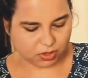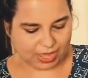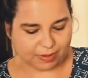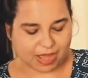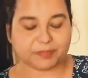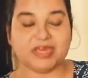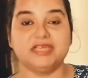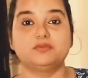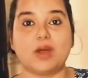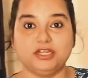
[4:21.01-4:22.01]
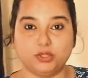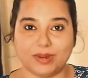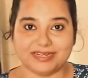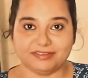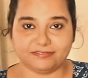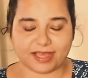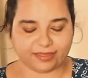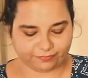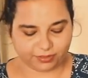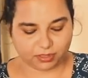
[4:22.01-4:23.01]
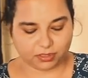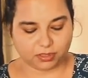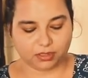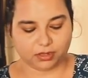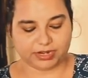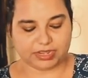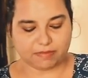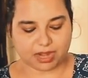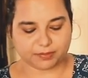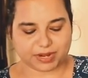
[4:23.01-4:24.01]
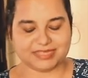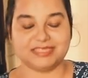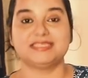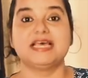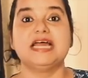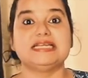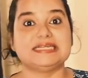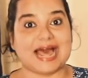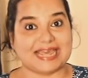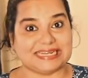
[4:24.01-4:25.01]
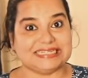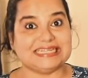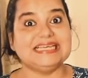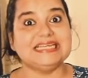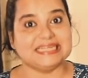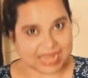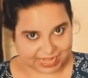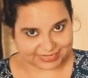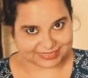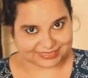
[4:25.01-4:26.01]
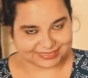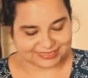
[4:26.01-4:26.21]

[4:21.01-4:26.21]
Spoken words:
MRP is 125, Dmart price is 99.